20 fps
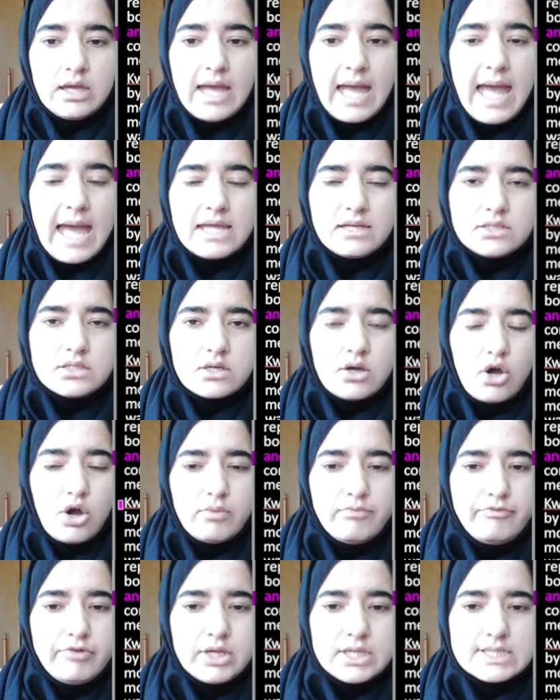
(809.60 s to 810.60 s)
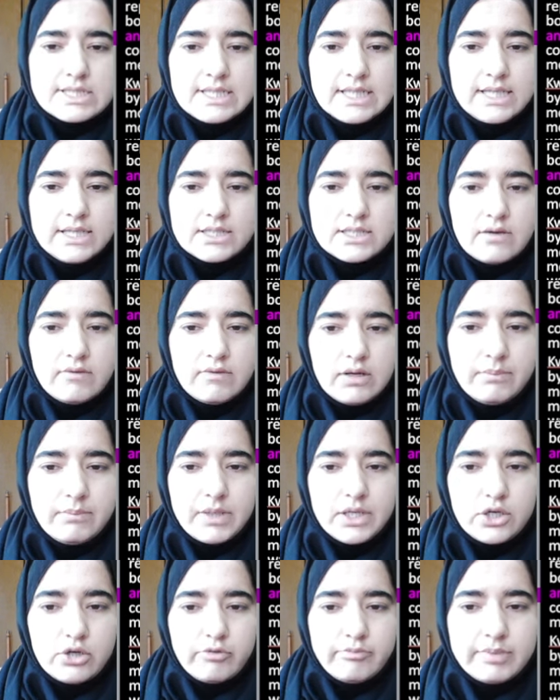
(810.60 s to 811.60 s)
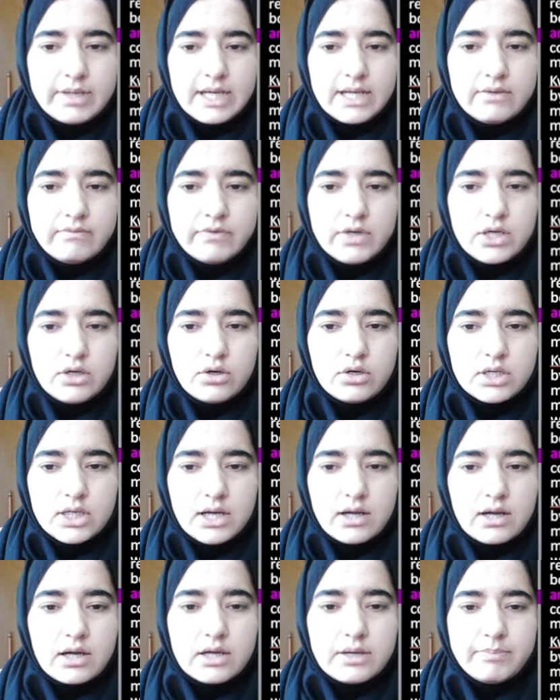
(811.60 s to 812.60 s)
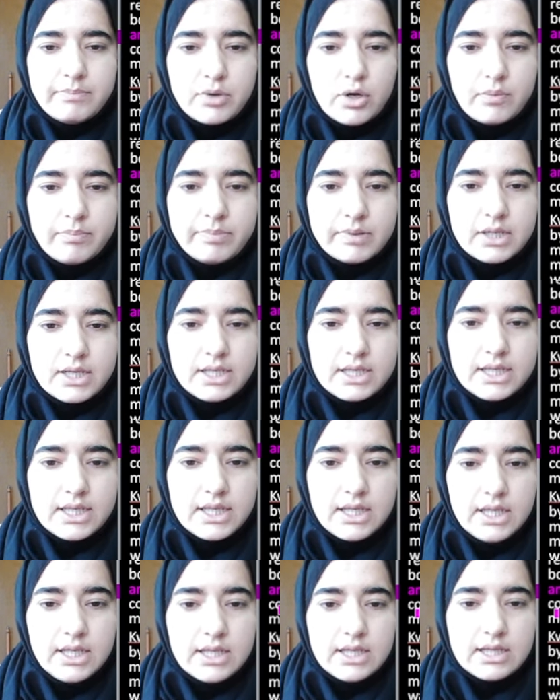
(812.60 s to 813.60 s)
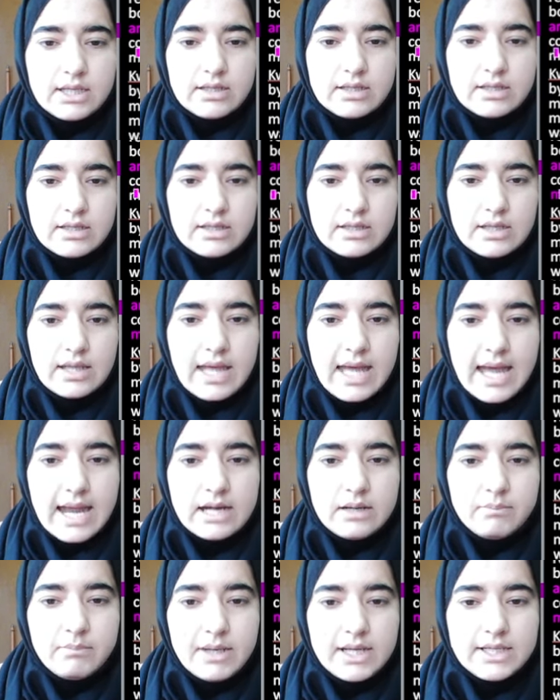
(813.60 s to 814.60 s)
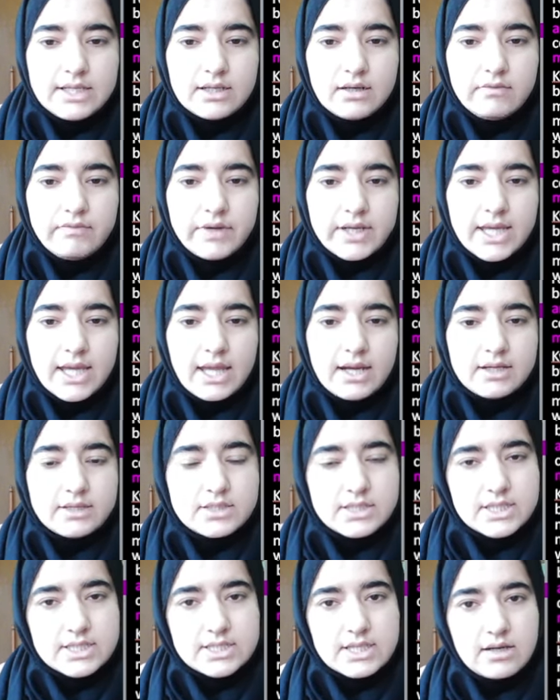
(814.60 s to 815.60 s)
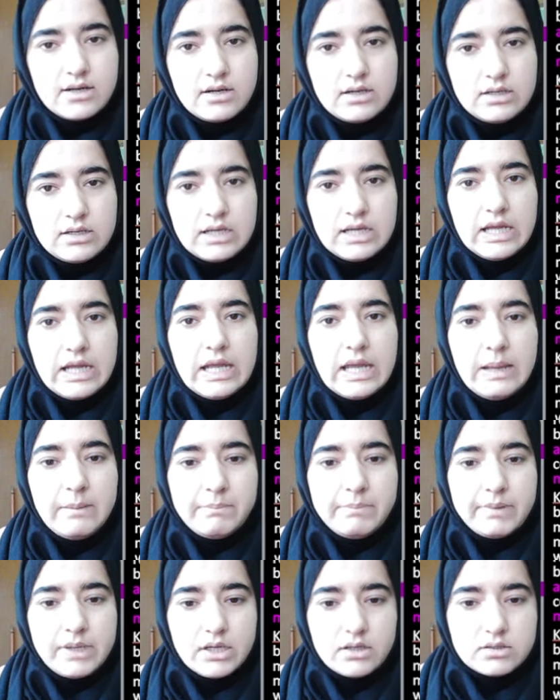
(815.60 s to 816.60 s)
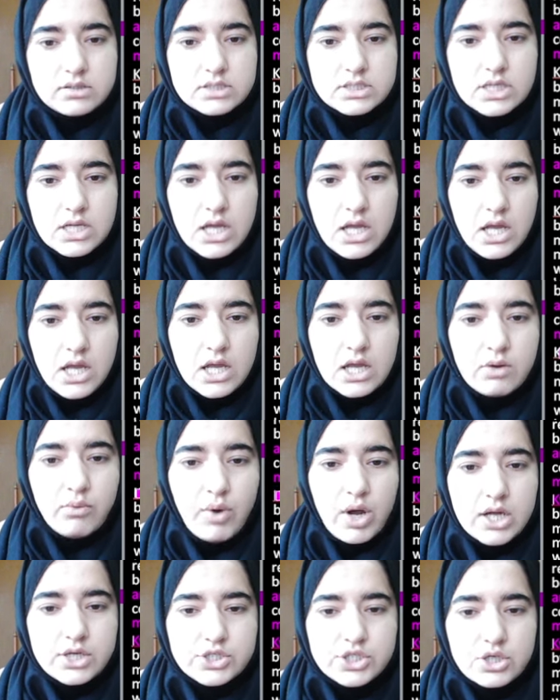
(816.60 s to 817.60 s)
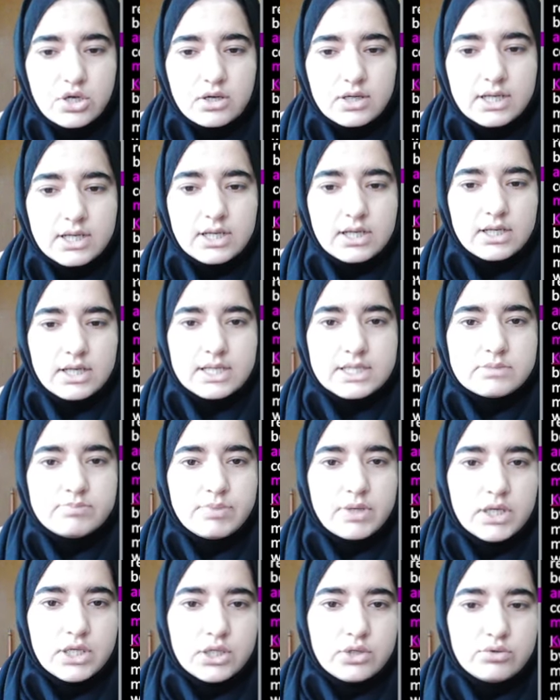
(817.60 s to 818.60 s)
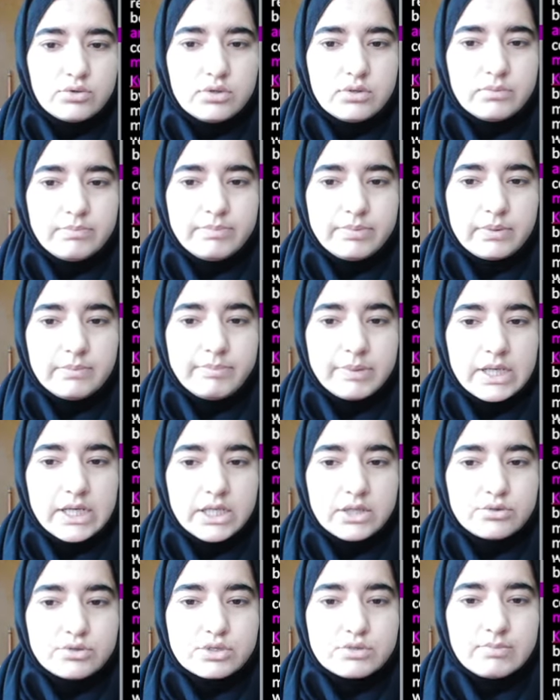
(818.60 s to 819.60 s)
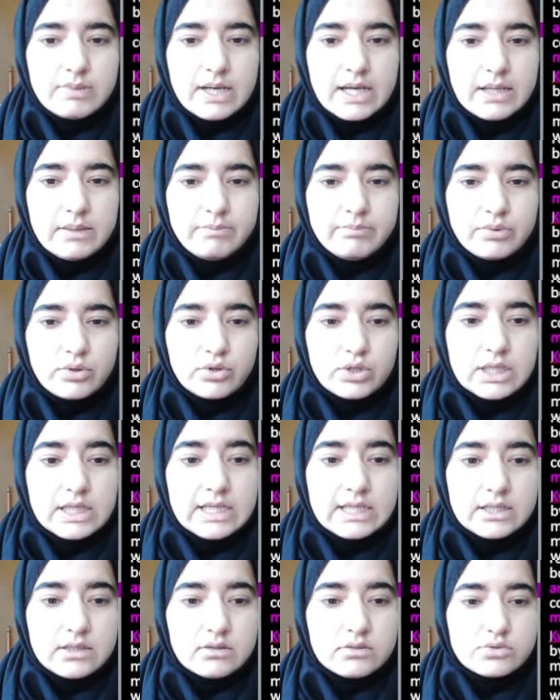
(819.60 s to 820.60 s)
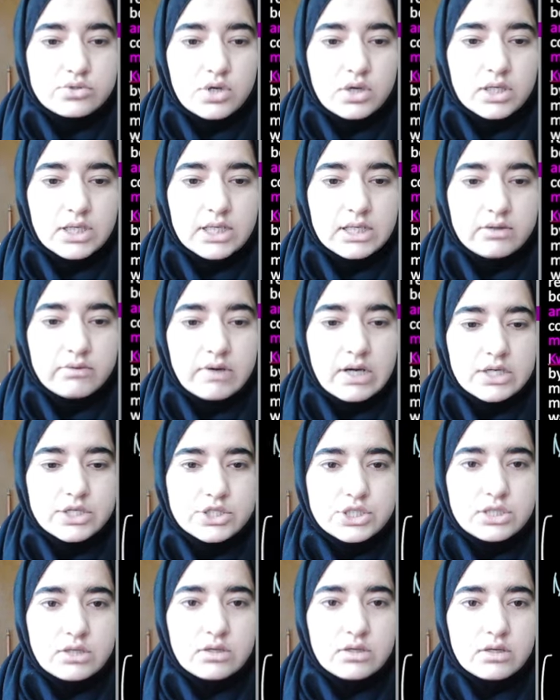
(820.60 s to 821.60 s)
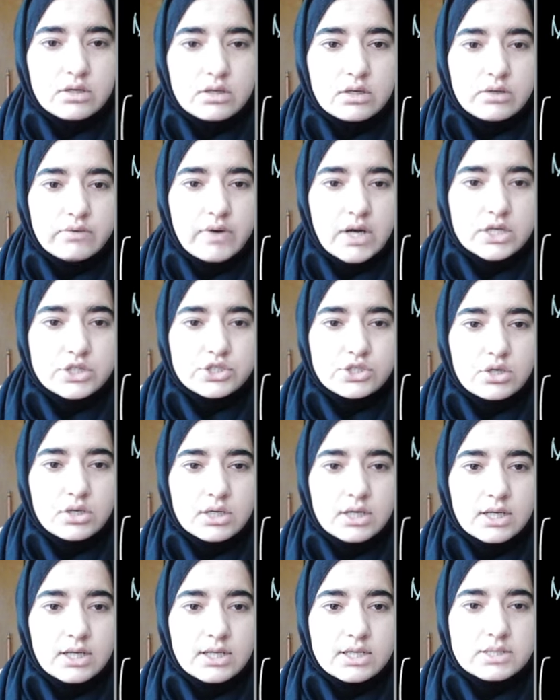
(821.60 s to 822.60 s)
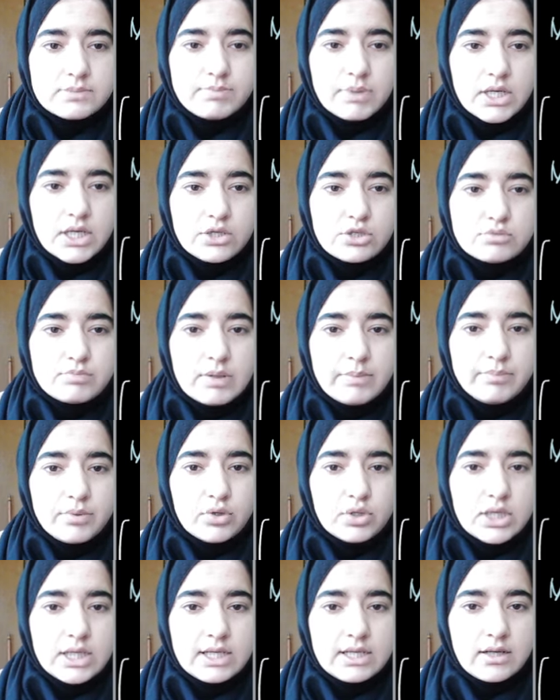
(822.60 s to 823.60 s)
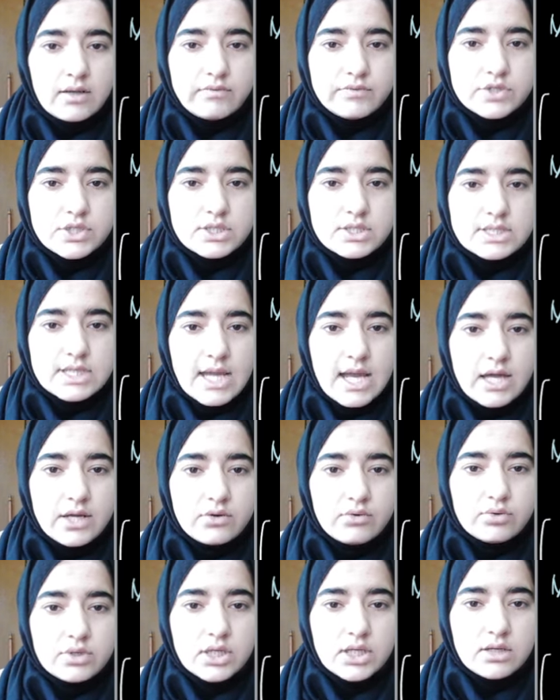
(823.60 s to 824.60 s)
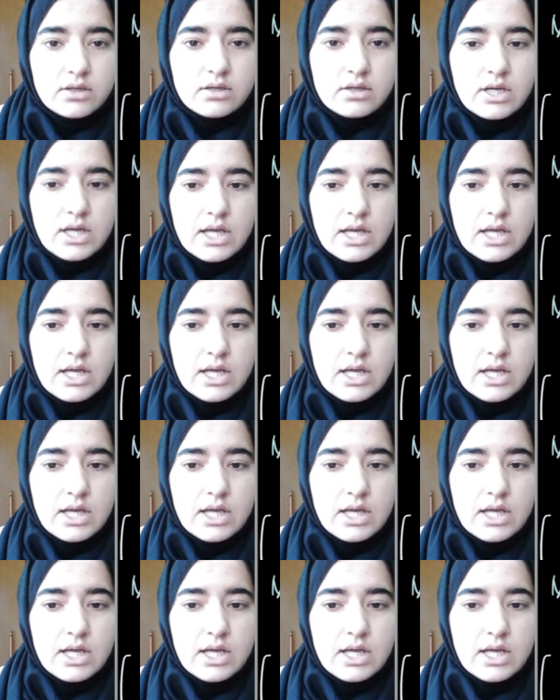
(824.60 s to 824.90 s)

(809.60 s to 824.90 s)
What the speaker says: And obviously development of brain will not occur properly, and mental faculties are impaired. Kwashiorkor is produced by protein. Sorry, kwashiorkor is produced by protein deficiency. I wrote here